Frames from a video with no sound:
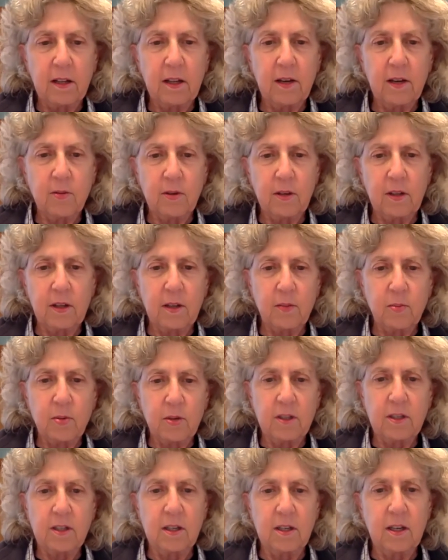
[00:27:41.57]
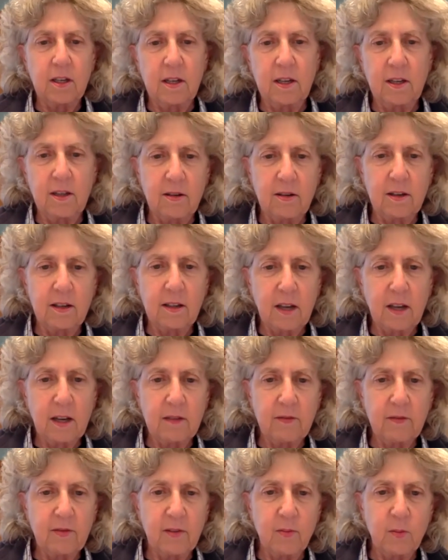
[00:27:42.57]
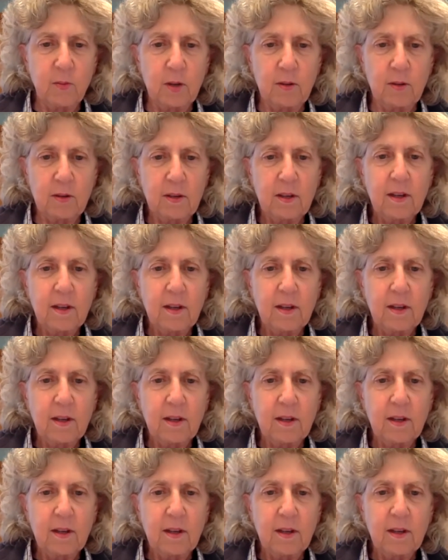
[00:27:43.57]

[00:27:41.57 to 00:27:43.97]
I really appreciated hearing that from you.